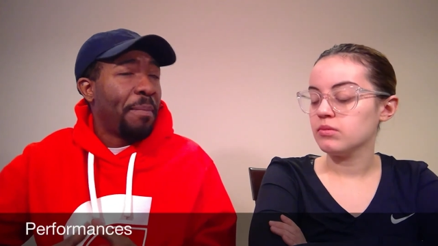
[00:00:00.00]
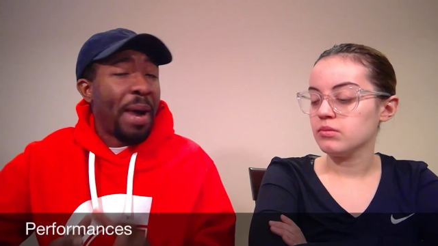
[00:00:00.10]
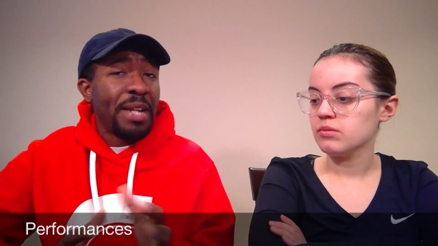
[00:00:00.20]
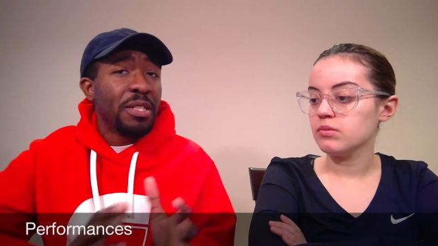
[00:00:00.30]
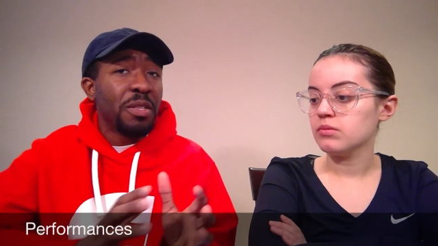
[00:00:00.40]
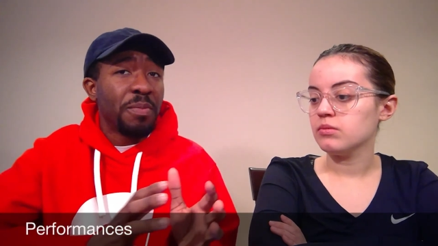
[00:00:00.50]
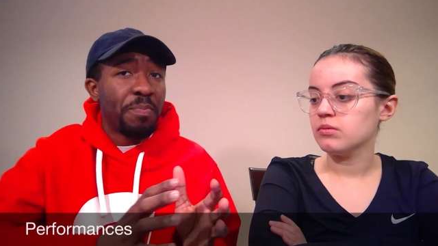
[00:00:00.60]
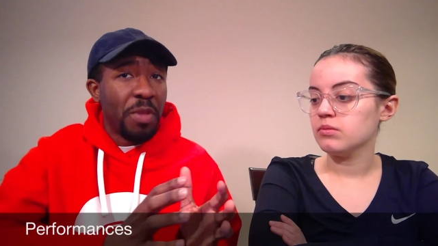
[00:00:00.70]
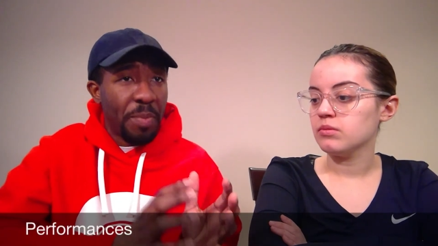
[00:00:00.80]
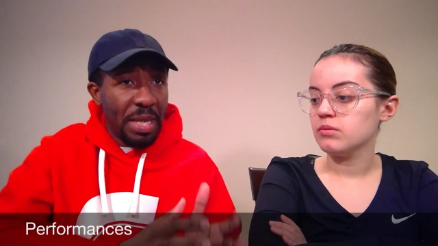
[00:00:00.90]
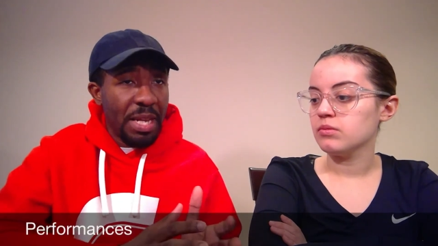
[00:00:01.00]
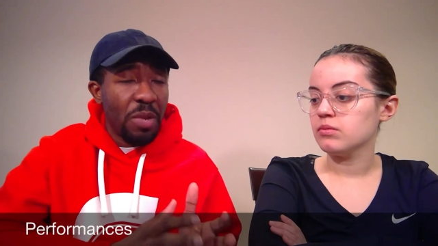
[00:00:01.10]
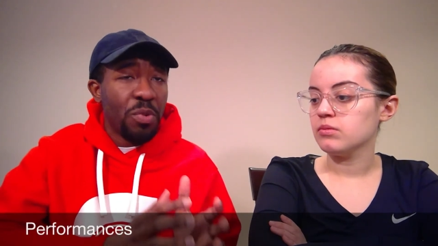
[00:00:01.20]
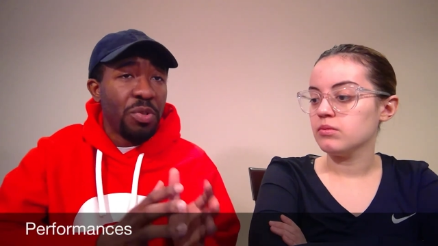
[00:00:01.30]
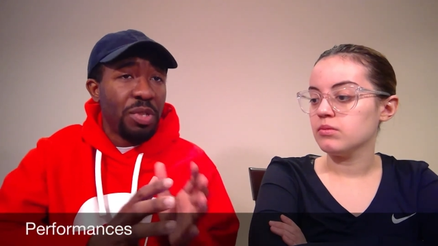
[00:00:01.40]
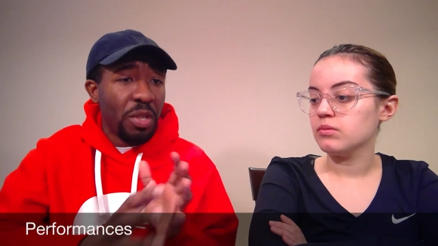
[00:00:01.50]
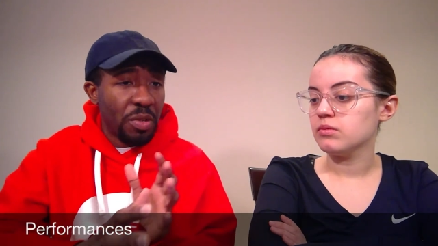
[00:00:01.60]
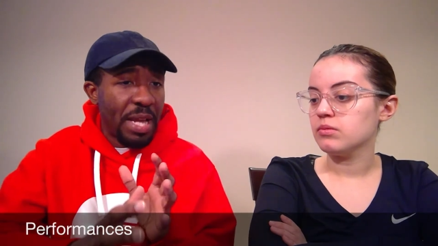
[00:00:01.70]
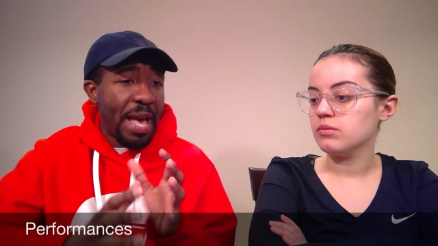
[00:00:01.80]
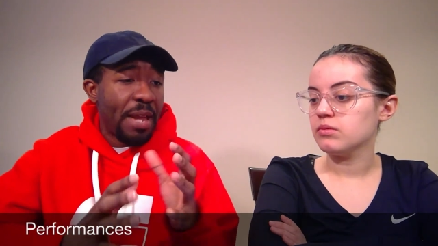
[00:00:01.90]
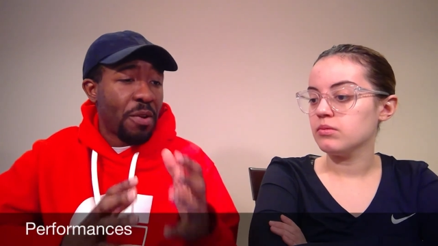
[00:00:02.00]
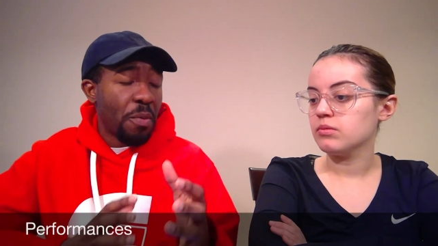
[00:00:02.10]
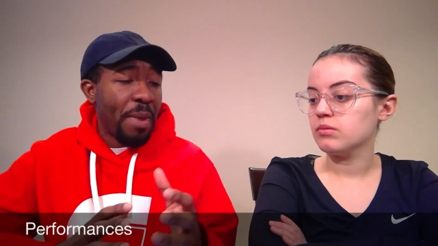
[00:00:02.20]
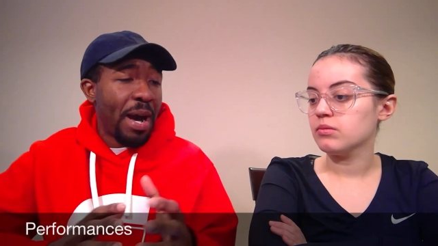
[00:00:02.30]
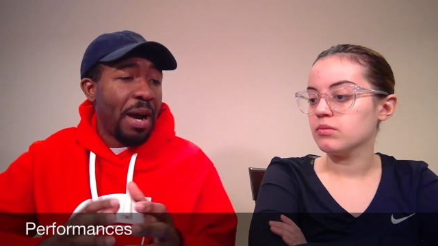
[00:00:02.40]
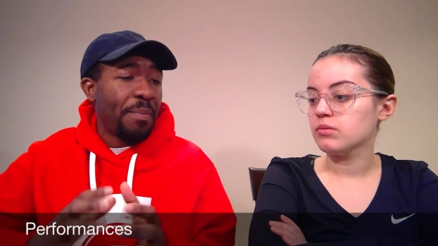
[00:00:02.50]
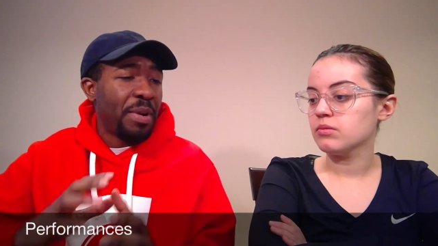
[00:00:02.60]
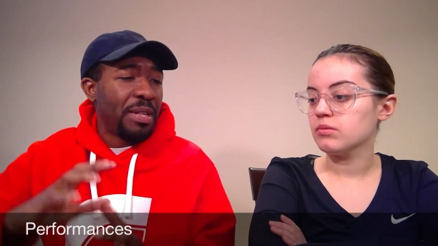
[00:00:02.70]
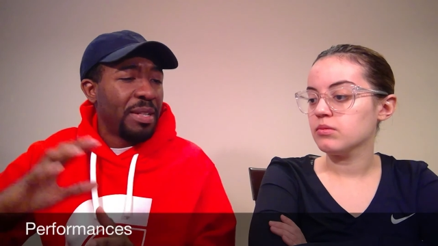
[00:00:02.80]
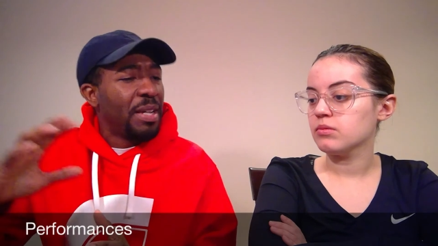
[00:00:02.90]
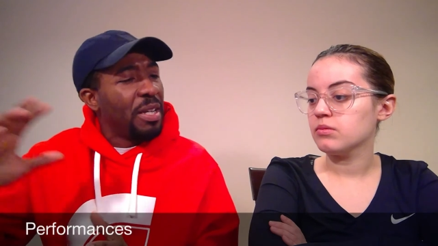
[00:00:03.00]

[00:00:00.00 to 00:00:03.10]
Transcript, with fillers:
Speaker 1: minus the the beginning where you see her dad and her mom, but